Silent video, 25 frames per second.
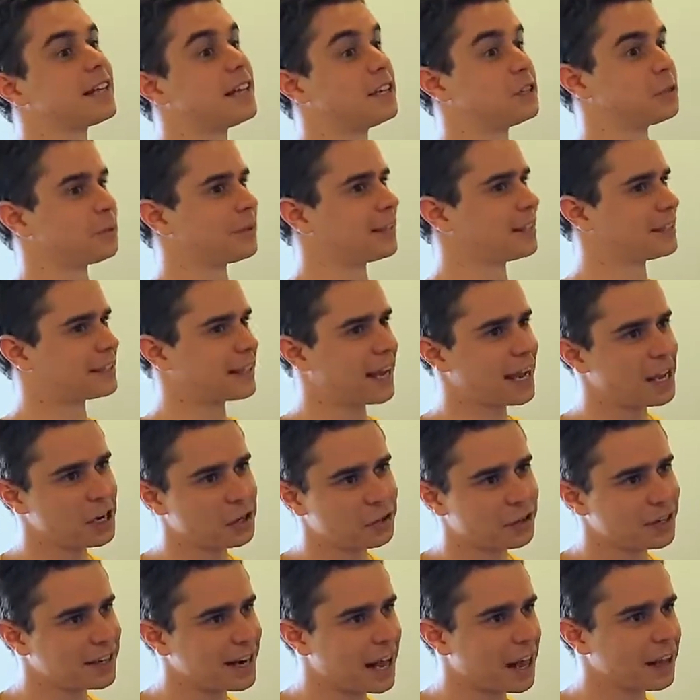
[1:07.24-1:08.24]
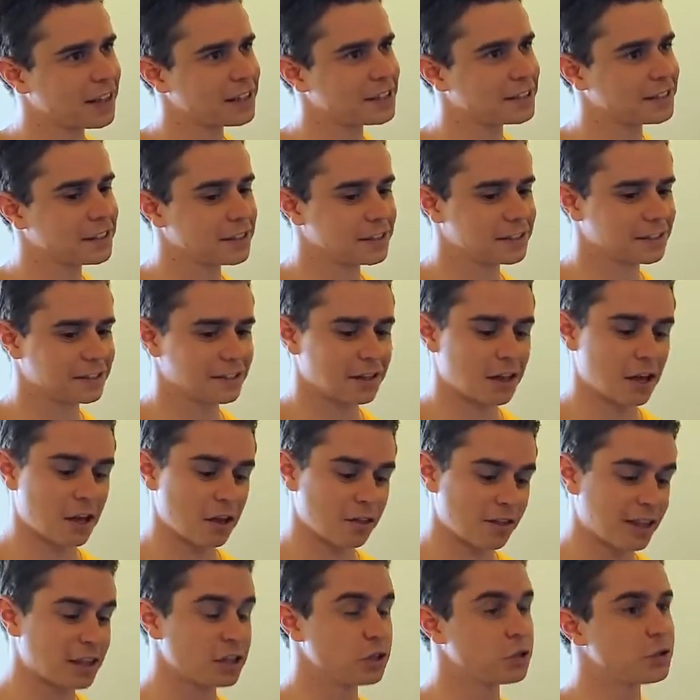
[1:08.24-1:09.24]
they're doing data analysis,
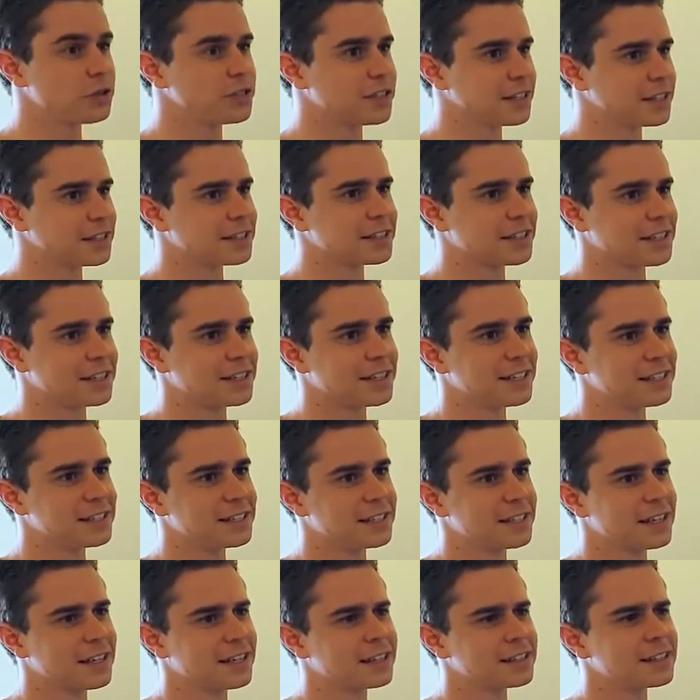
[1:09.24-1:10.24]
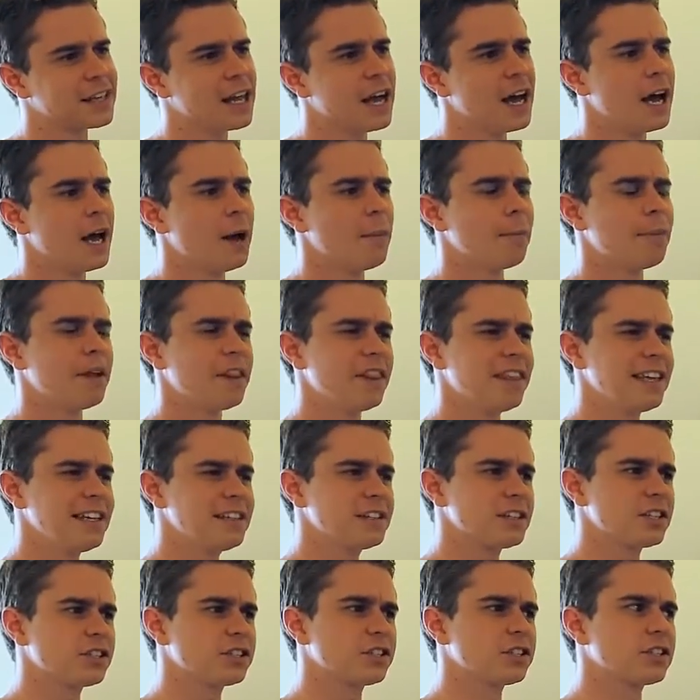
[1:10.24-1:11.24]
they're using statistics, but
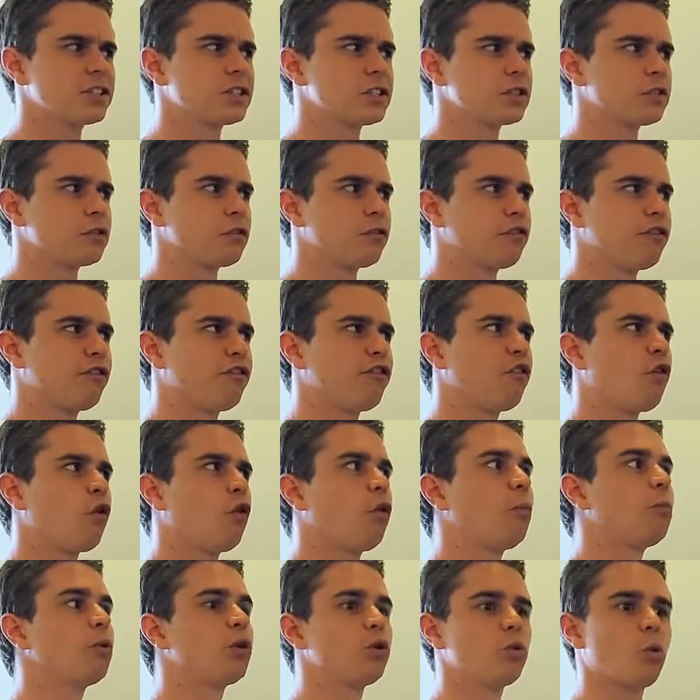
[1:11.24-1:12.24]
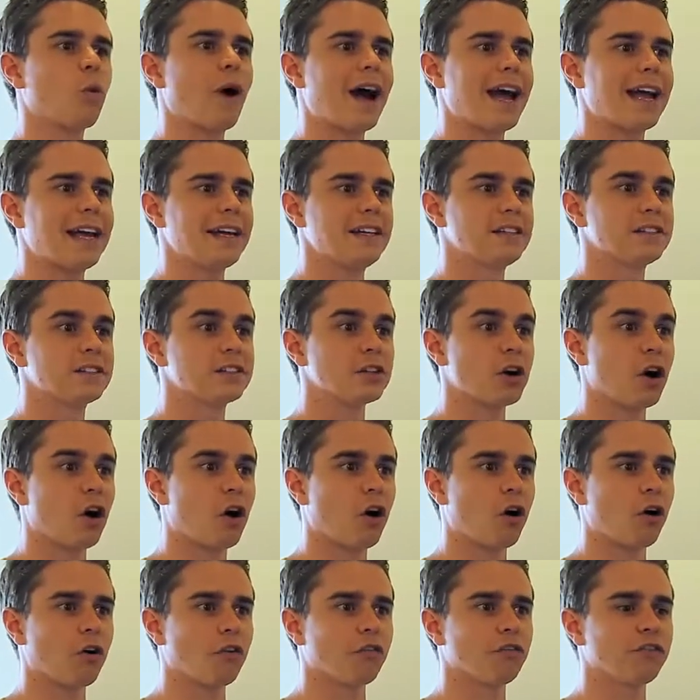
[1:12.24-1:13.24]
these are just formal ways
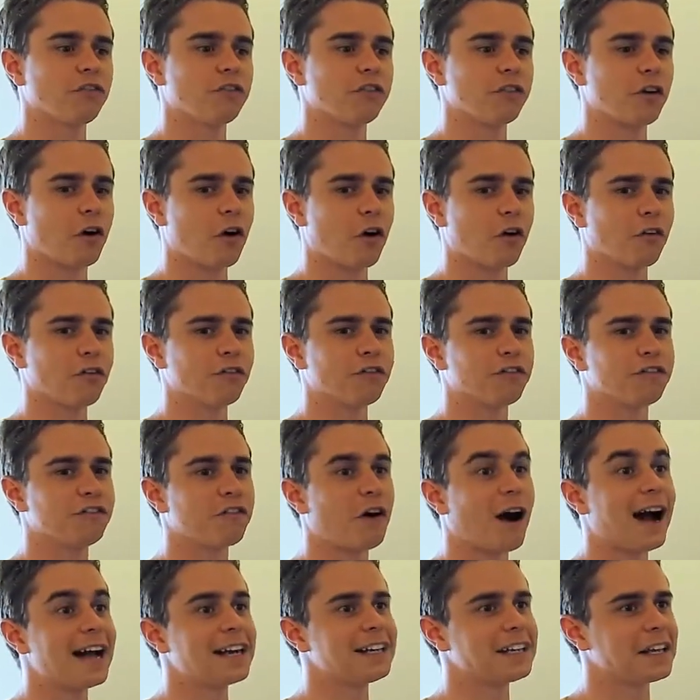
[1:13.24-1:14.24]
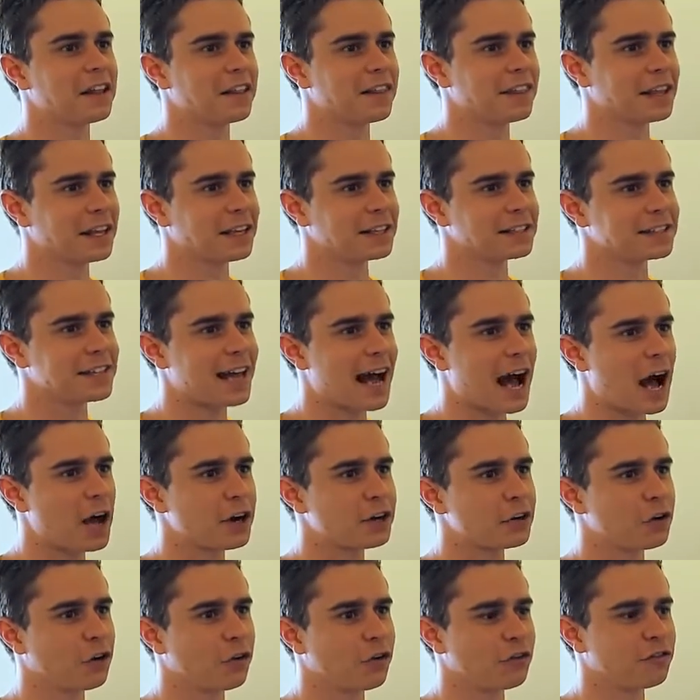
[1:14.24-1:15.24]
of finding things
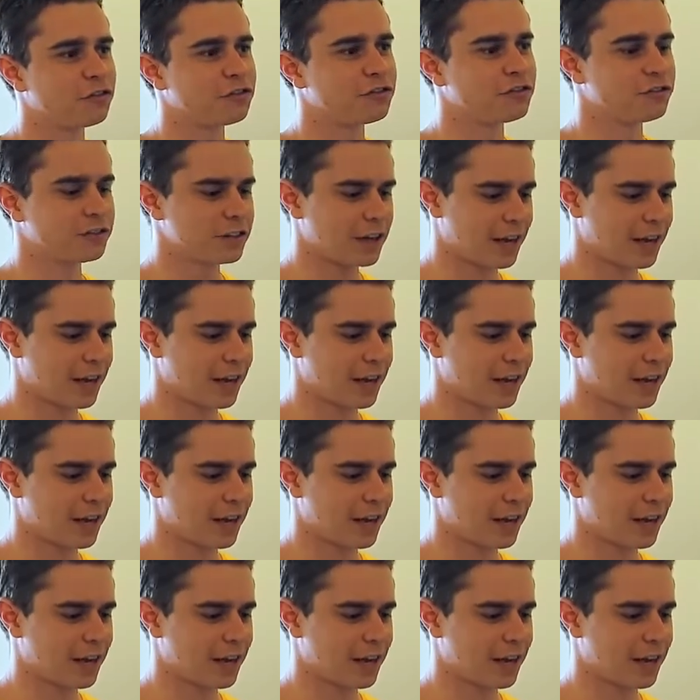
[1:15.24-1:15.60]
out, of